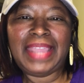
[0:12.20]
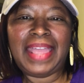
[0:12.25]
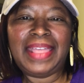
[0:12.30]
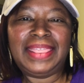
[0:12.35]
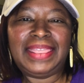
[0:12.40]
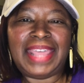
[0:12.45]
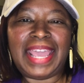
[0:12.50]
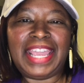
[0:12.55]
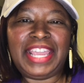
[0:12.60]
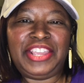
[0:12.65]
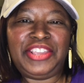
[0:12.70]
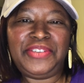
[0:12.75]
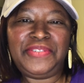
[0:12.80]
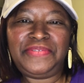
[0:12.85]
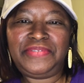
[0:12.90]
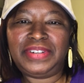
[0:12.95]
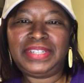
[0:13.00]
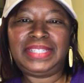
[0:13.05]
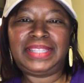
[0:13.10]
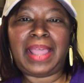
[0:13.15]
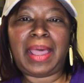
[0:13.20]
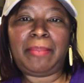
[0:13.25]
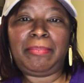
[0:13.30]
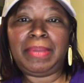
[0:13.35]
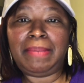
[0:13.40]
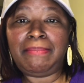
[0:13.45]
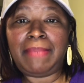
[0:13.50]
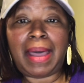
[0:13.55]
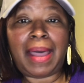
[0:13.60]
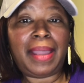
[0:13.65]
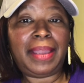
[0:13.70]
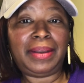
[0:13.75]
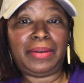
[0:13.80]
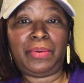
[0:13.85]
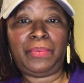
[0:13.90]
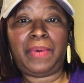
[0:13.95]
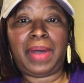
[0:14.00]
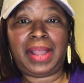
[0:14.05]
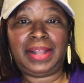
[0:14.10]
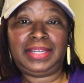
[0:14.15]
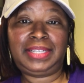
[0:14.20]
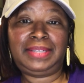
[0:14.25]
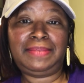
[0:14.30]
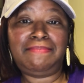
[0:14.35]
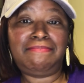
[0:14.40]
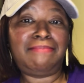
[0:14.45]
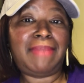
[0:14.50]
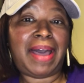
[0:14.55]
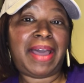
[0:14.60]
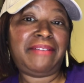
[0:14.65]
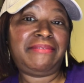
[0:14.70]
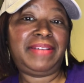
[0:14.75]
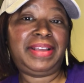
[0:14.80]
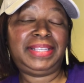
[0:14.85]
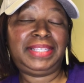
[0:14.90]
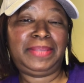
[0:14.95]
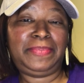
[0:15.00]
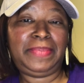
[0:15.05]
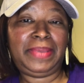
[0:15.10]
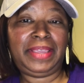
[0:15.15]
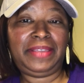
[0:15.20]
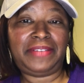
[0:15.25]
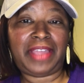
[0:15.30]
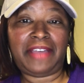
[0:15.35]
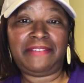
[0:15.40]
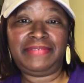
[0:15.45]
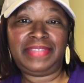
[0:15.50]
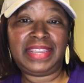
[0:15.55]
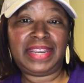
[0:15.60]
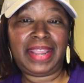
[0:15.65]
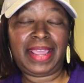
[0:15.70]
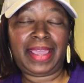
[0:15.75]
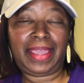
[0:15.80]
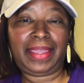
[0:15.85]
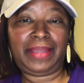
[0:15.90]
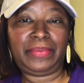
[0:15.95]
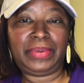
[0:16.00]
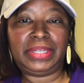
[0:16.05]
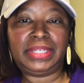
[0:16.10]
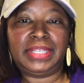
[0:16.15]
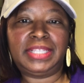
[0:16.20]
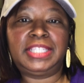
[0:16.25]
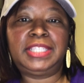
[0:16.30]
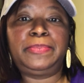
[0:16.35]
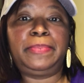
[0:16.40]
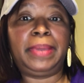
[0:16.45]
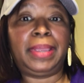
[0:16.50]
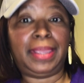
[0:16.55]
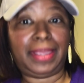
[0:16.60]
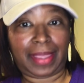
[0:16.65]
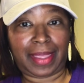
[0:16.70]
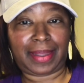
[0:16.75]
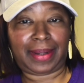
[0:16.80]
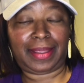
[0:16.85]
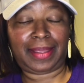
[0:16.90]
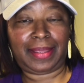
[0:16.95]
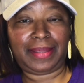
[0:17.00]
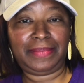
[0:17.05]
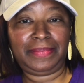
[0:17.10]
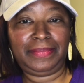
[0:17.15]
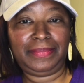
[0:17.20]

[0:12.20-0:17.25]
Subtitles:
thank you for stopping by to watch my recipe of the day, which is spaghetti.